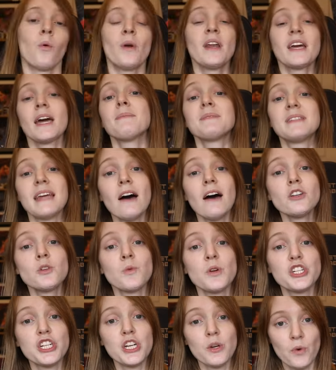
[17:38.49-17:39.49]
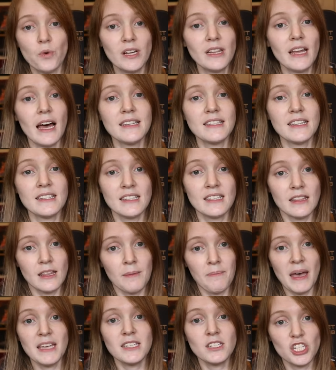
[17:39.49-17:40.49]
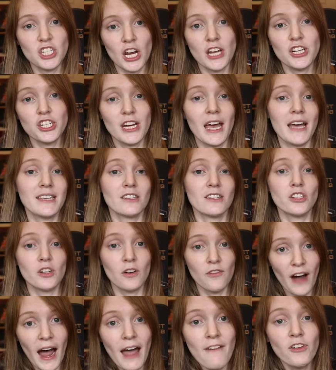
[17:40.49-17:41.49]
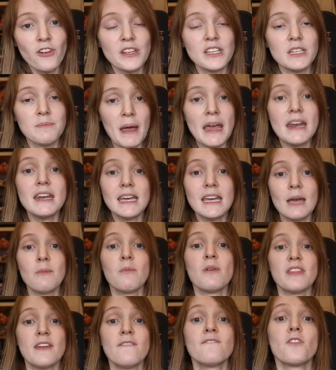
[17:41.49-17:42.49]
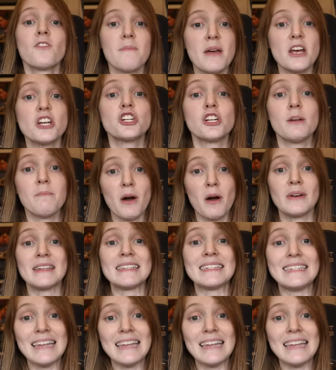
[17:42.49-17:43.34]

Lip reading: When it comes down to it, she realizes that the best chance she has at survival is baiting him with information about his